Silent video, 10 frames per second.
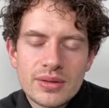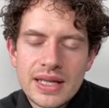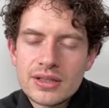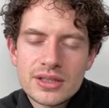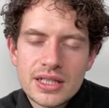
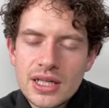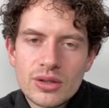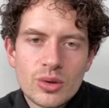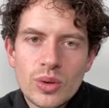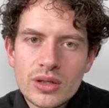that does their
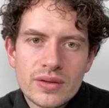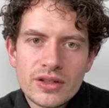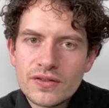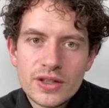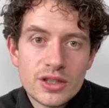channel the world of
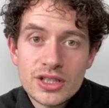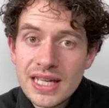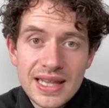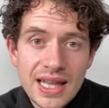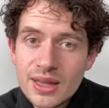good for you just to
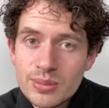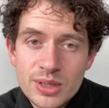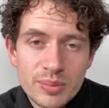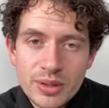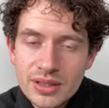hit that thumbs
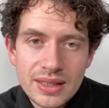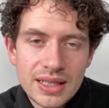up button,